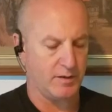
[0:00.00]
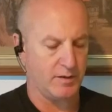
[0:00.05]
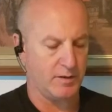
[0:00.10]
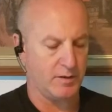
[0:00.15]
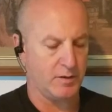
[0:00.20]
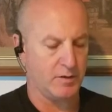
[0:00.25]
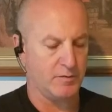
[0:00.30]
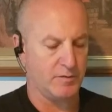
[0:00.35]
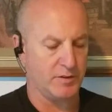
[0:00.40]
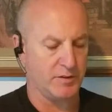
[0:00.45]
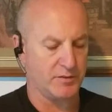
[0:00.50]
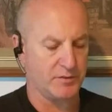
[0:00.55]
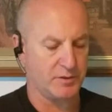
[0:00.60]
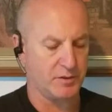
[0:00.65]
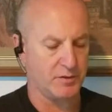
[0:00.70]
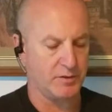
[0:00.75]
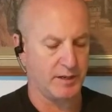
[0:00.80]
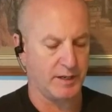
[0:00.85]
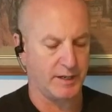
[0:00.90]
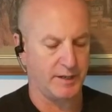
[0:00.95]
over the
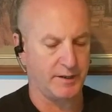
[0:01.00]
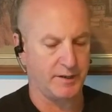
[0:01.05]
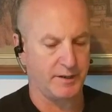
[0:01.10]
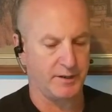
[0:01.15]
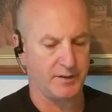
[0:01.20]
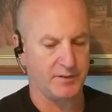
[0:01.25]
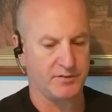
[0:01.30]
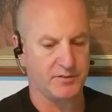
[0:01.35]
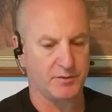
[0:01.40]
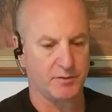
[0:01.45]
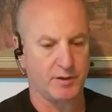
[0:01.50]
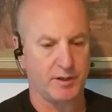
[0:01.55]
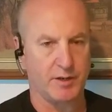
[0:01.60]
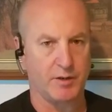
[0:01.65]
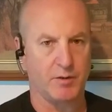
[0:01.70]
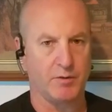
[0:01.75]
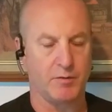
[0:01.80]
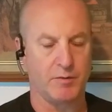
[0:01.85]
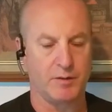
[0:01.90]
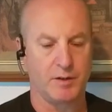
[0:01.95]
screw head is so I
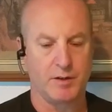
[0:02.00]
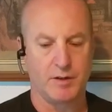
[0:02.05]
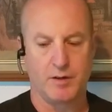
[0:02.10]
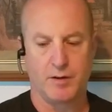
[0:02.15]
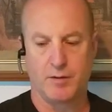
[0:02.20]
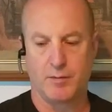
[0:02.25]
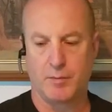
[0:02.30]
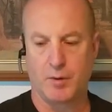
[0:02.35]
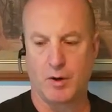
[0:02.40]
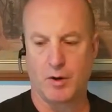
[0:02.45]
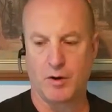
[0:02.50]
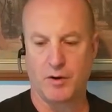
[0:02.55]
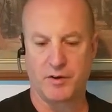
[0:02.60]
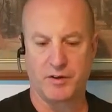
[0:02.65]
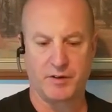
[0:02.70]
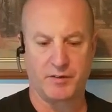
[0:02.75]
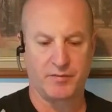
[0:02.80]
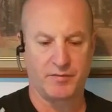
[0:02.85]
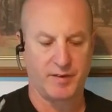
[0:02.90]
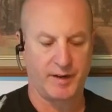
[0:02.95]
don't mar,
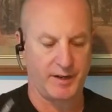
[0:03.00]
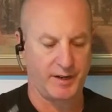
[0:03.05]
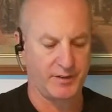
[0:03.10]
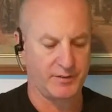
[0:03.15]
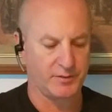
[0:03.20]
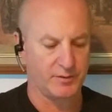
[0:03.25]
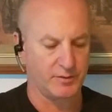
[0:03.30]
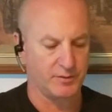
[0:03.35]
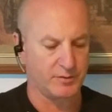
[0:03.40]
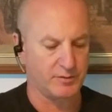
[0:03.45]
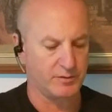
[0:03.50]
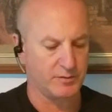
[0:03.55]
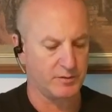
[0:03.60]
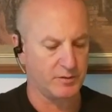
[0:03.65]
deface, or